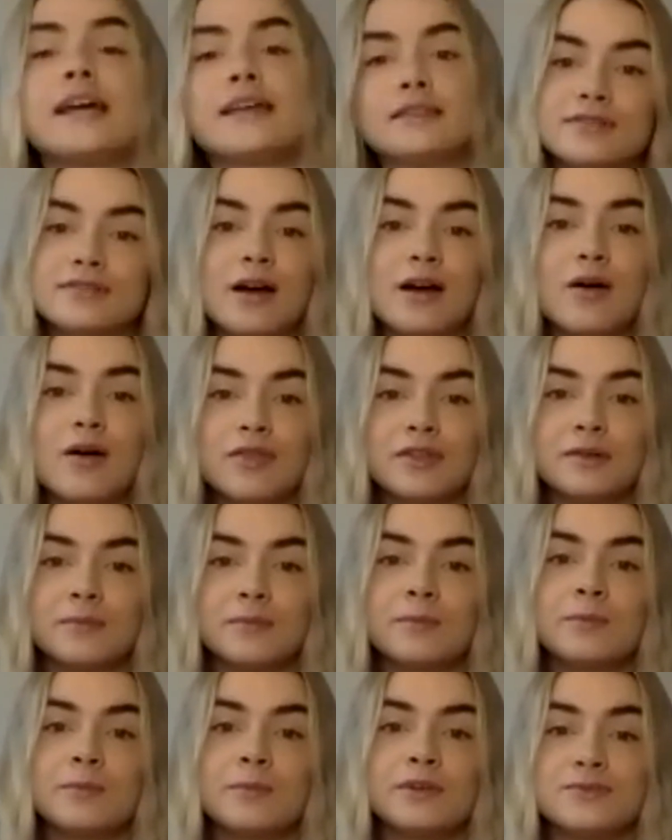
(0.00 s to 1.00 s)
the most
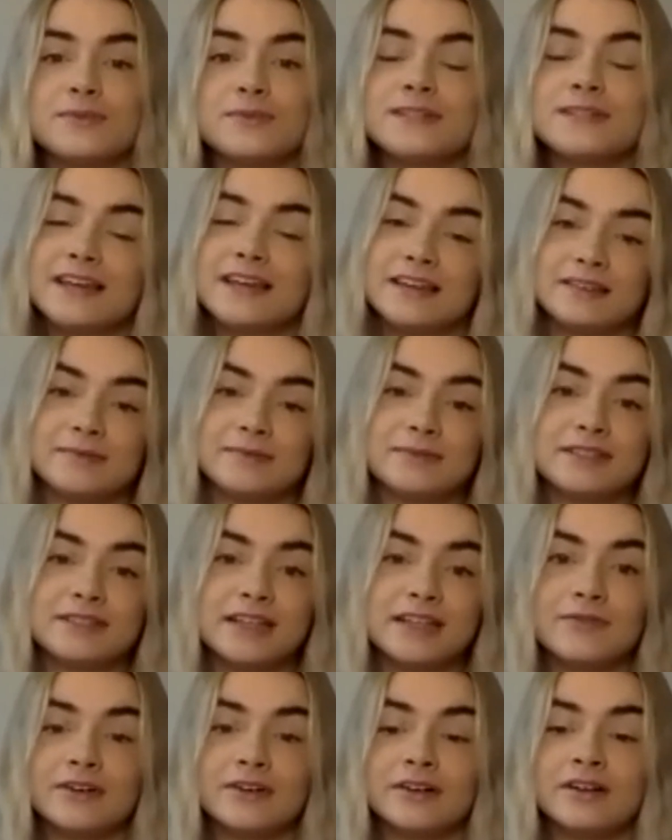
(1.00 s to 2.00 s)
out of them, we should be
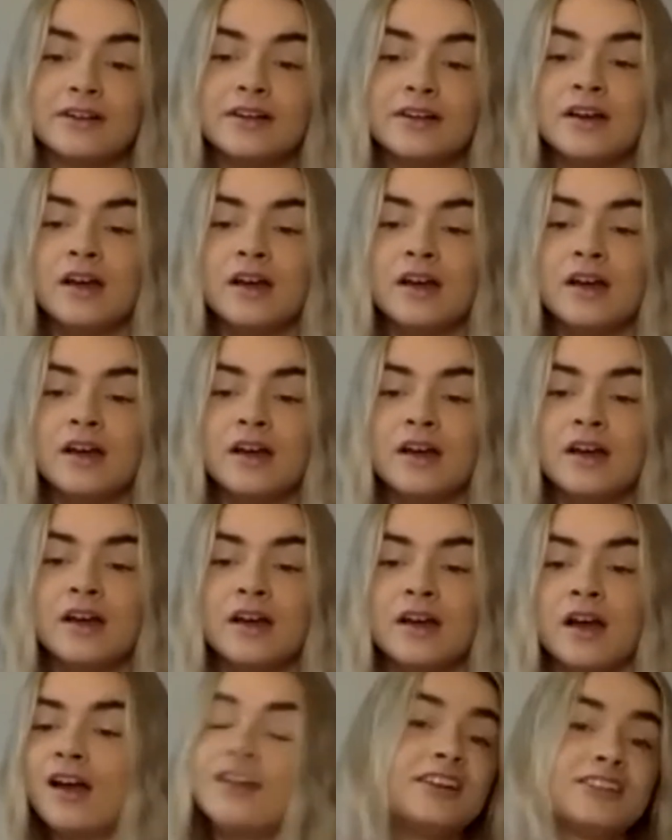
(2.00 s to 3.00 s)
taking them together.
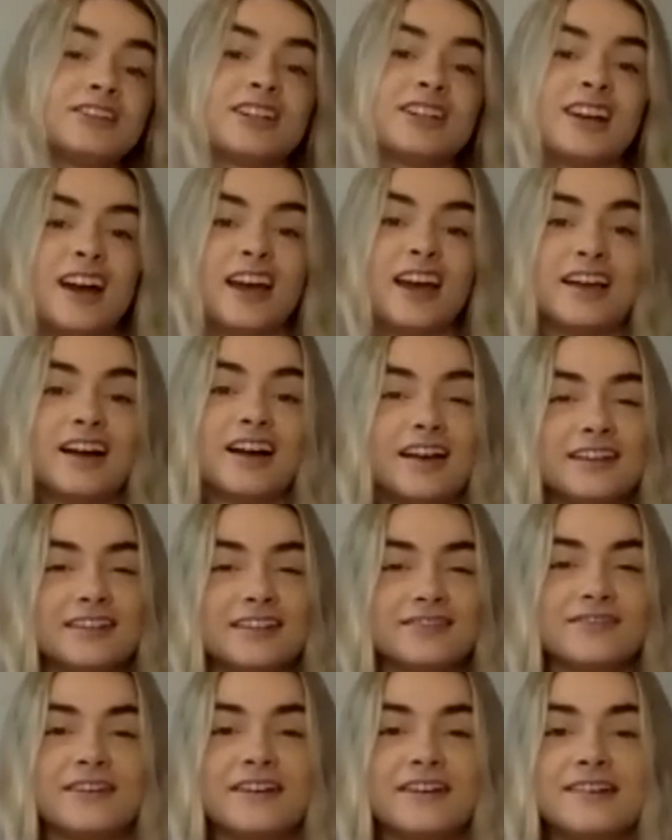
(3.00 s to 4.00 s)
Nigel and I
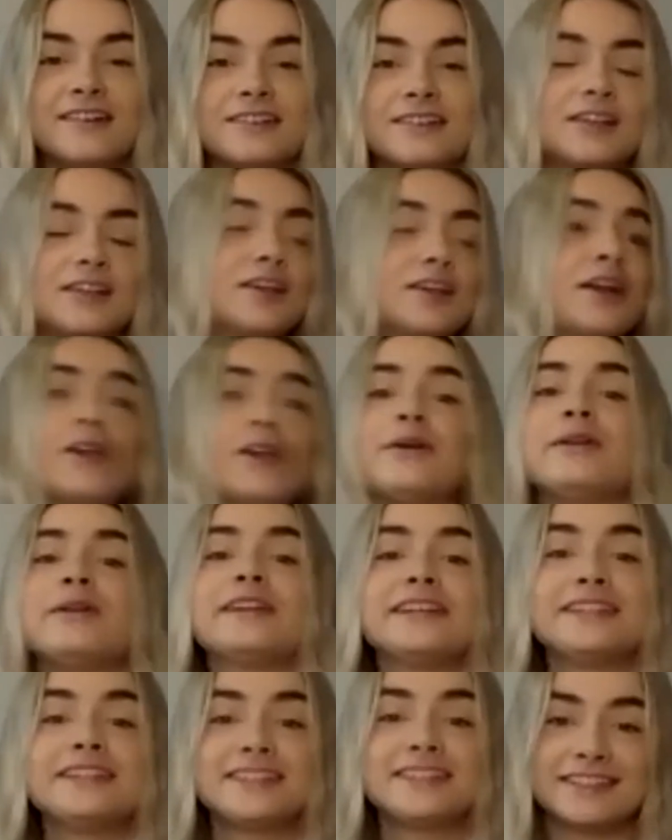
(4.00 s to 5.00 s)
kind of
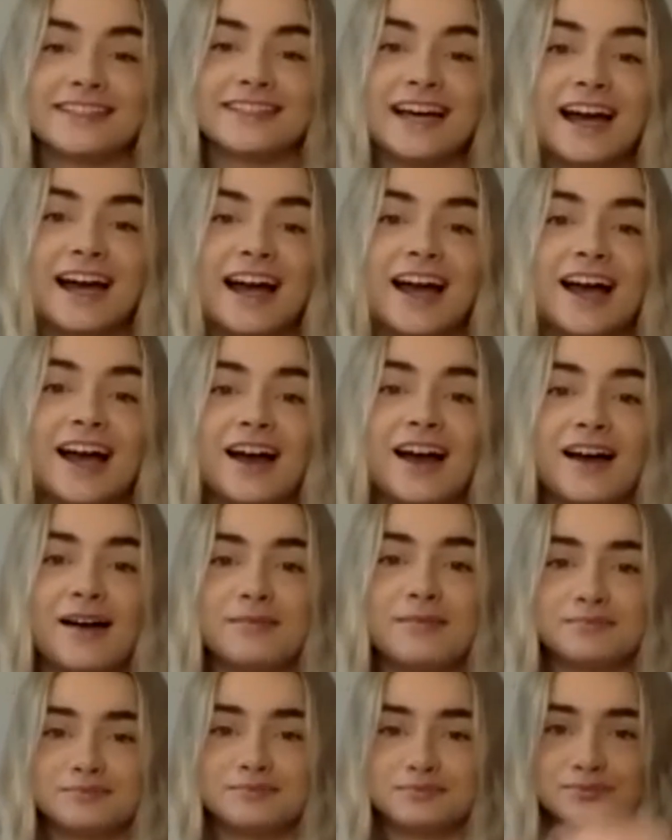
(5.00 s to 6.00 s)
concluded that
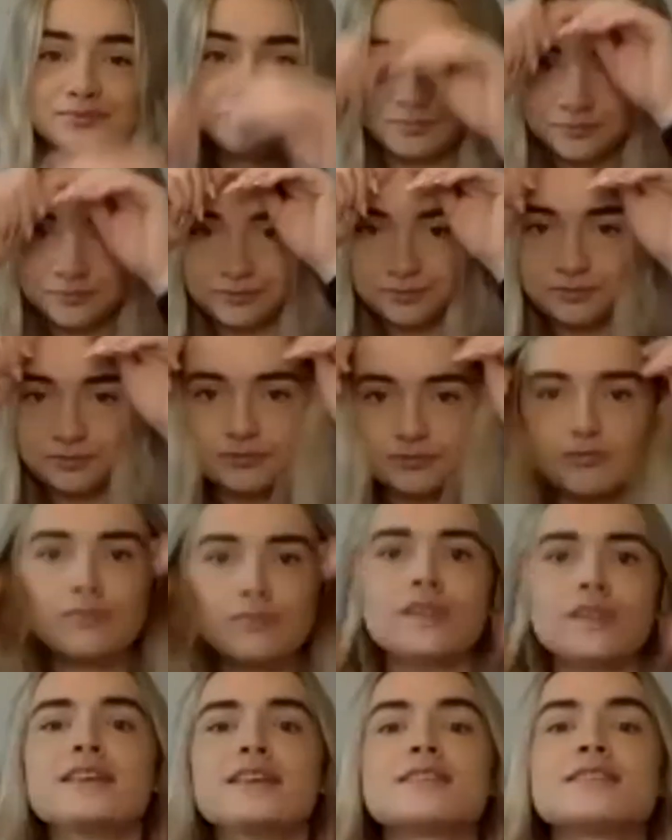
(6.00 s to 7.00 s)

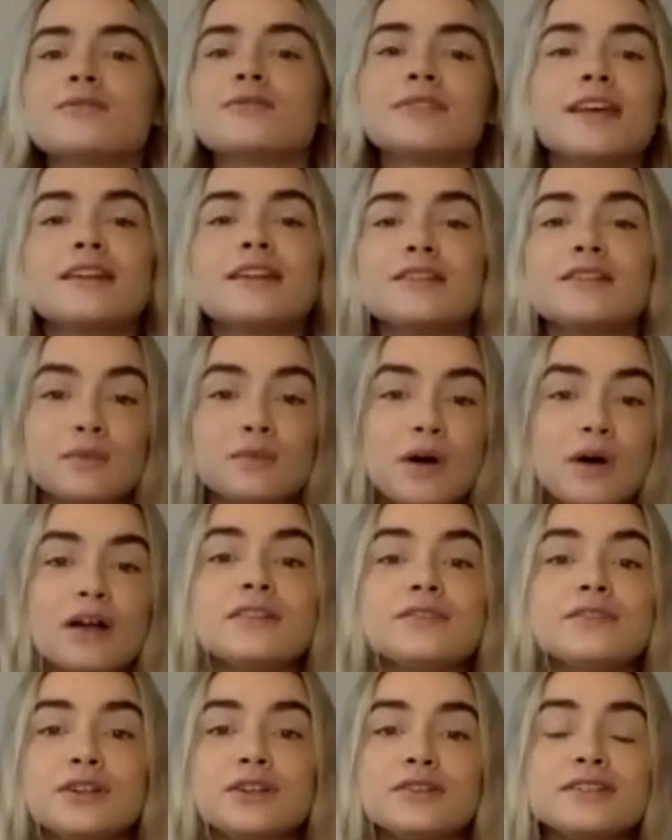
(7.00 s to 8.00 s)
it's not the end of the world if
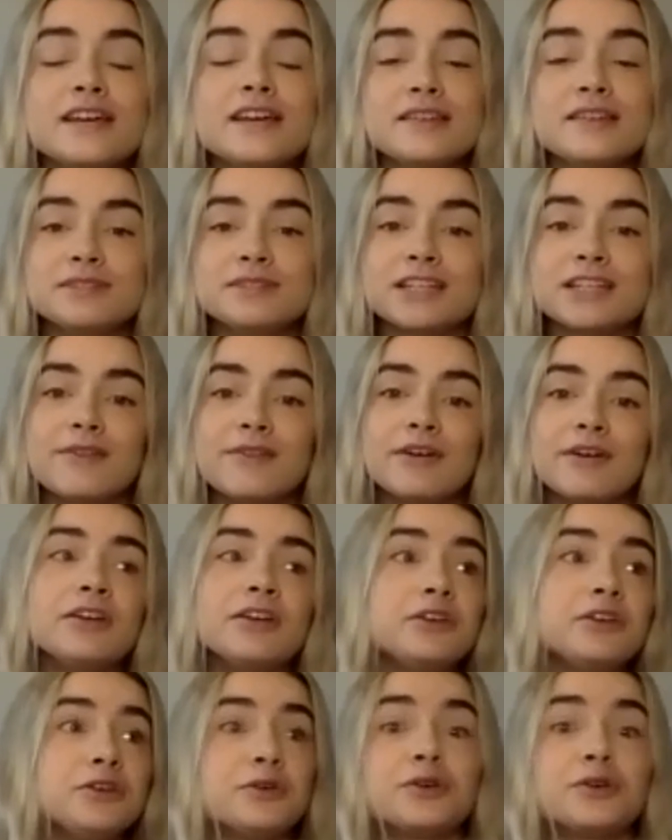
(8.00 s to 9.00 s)
you don't take them together.
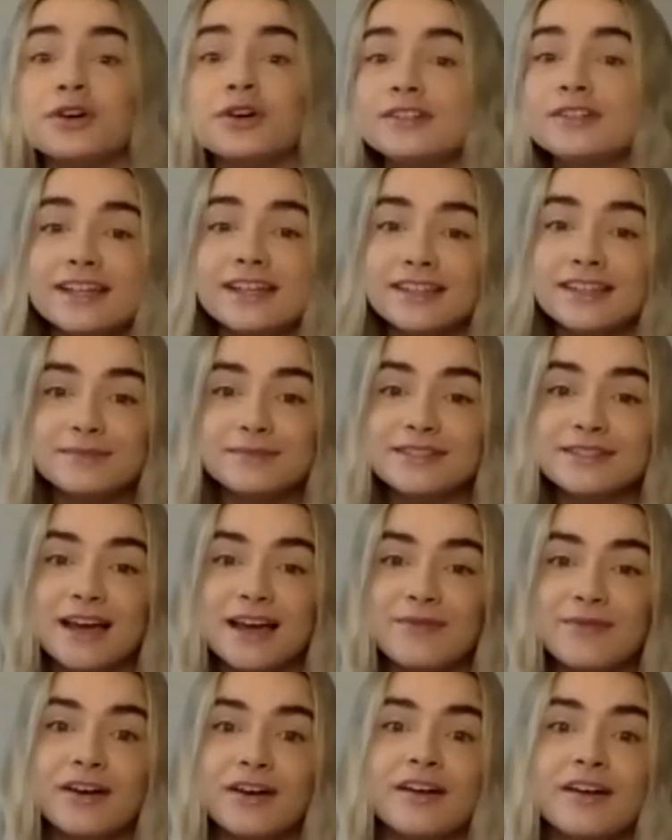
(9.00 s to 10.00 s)
You could take them
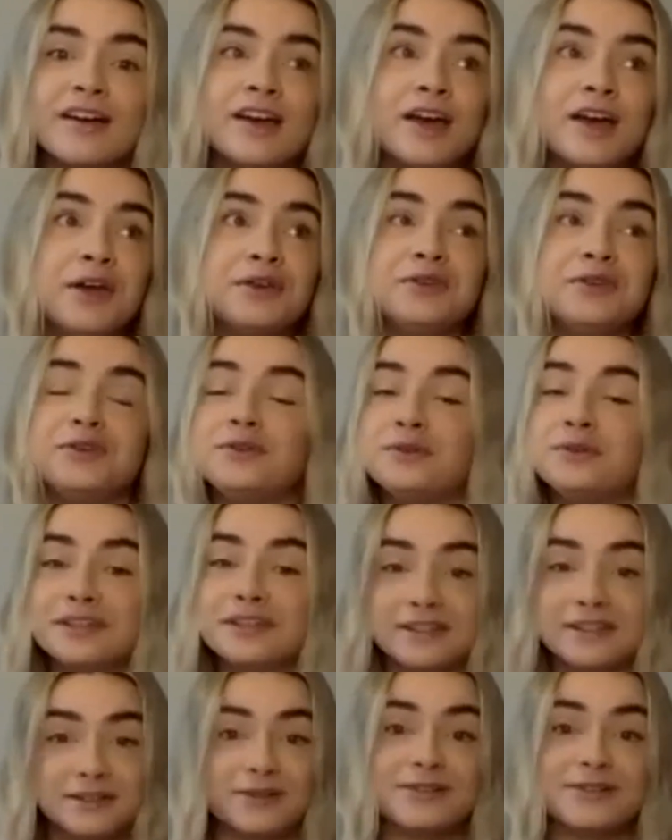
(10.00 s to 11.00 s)
together, you
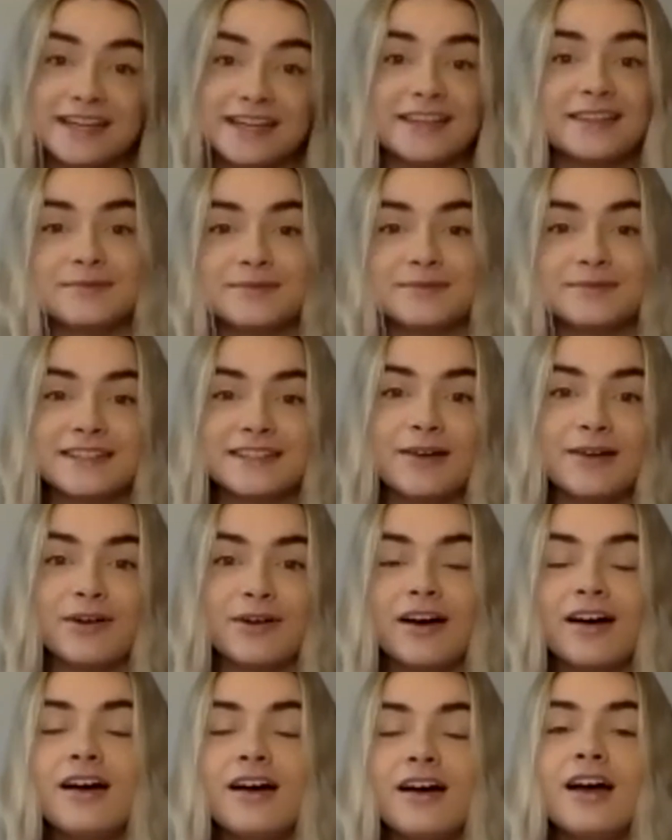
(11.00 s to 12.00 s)
cannot take them
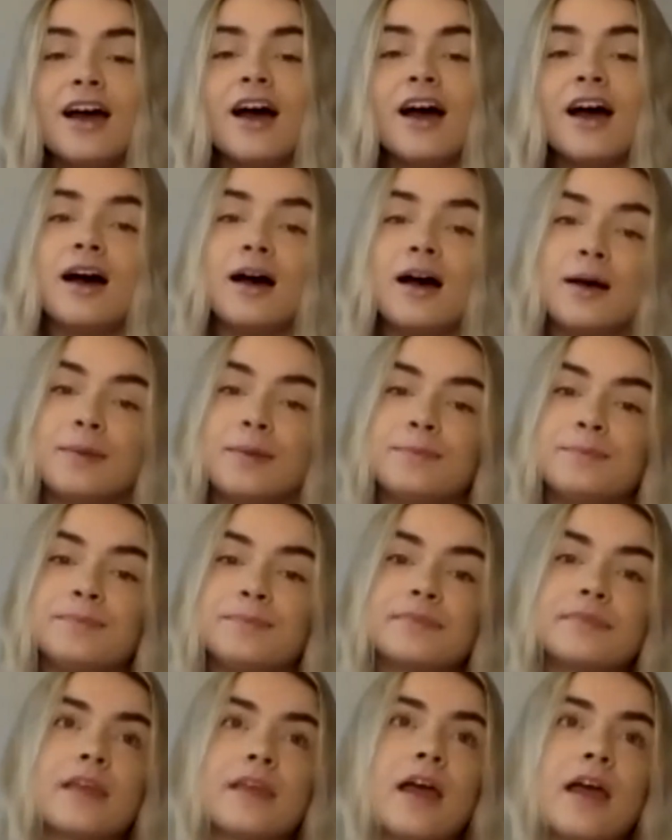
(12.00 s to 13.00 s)
together.
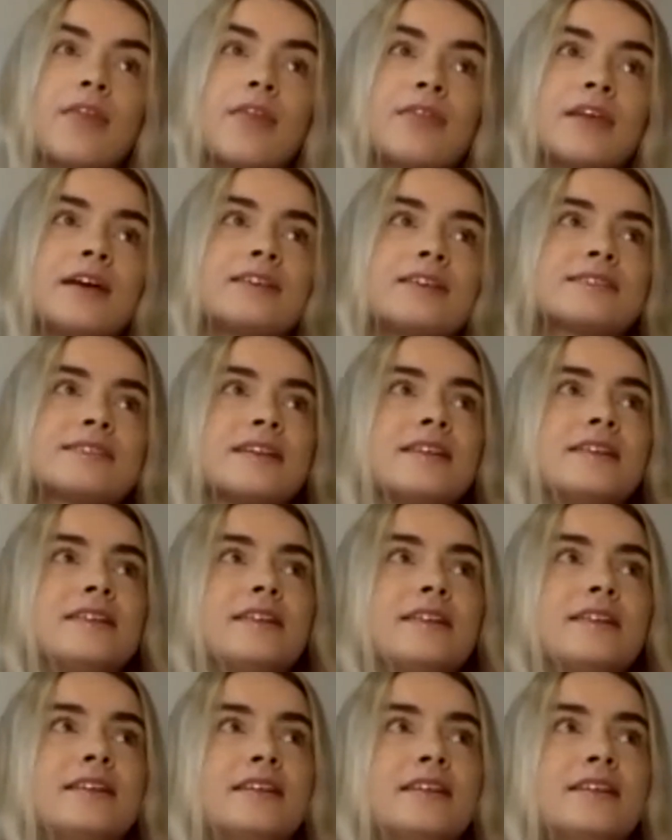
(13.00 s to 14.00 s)
There's
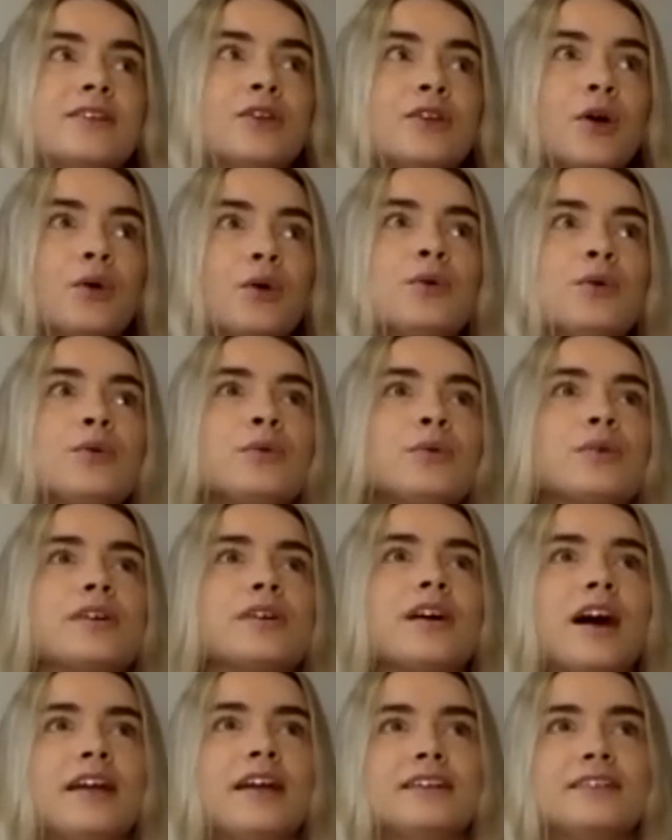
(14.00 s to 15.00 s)
no
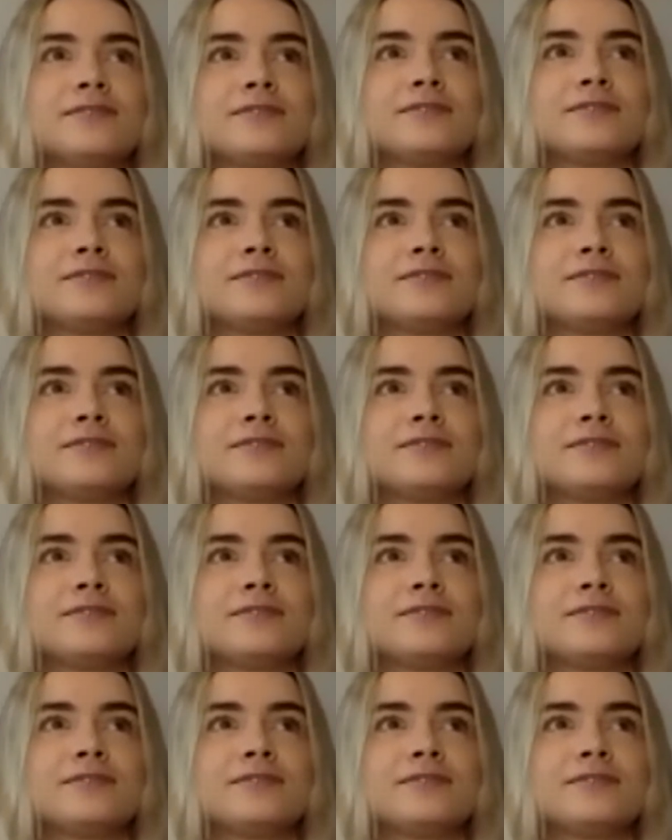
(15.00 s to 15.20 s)
kind of,